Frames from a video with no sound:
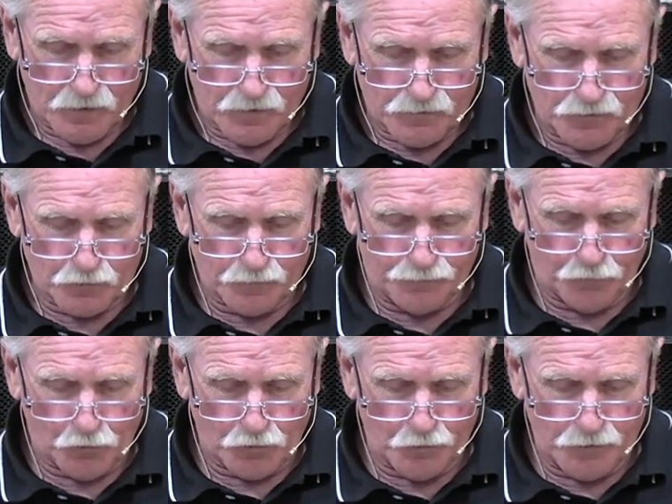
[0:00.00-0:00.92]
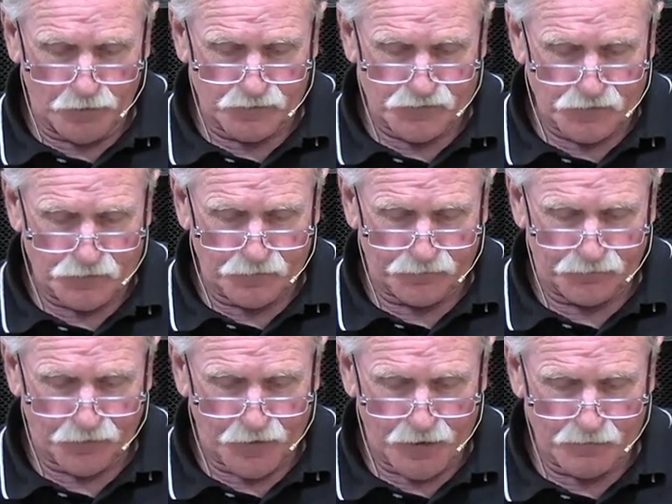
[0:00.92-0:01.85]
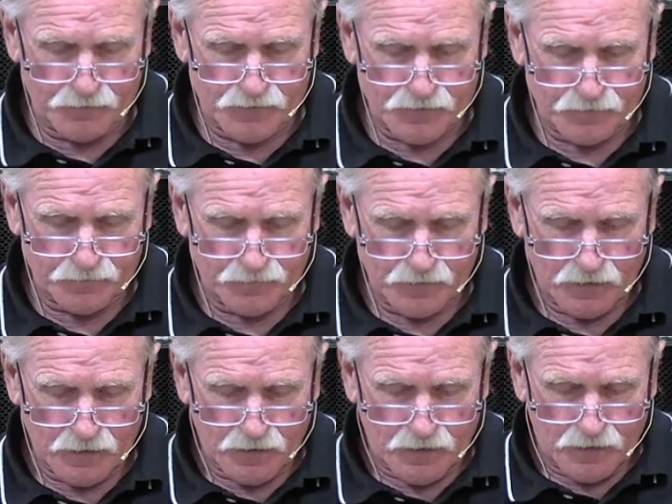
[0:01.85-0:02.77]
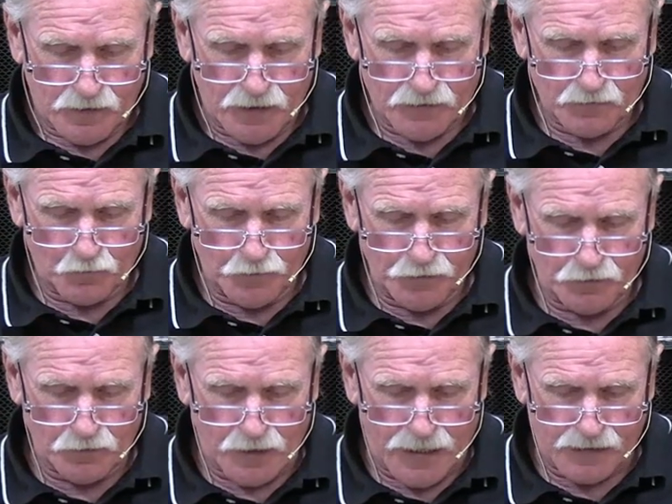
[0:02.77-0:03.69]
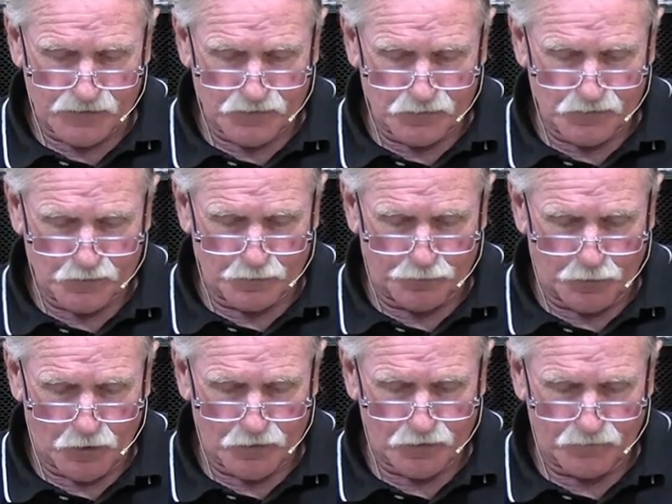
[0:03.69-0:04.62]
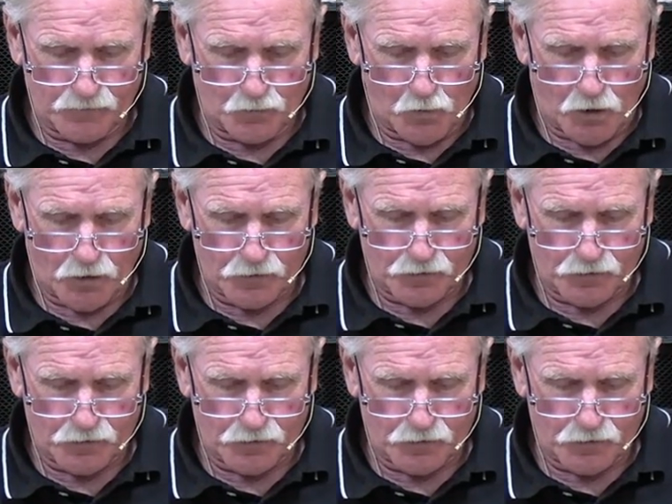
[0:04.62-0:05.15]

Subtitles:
There were four wheels under the frames, and the wheel axles were part of the water